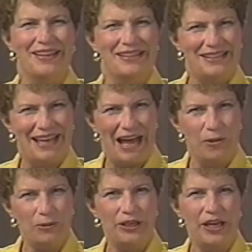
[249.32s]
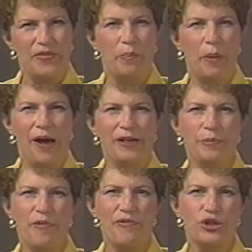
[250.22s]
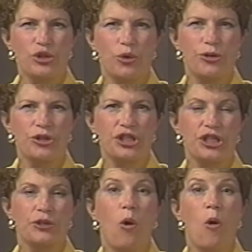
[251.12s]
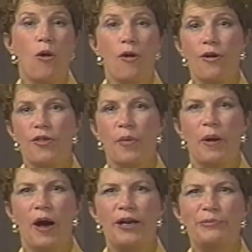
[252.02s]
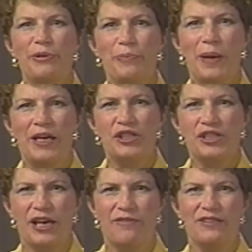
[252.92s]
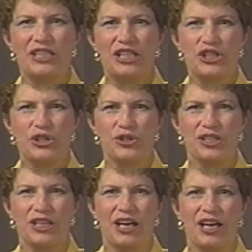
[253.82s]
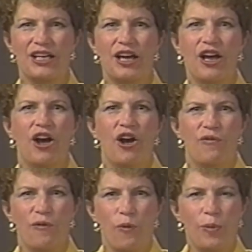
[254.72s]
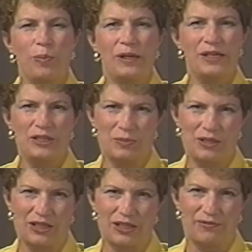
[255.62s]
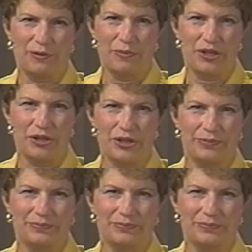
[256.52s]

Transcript: Now look at the bottom of the score sheet or the bottom of page 7 Teacher's Guide for placement information.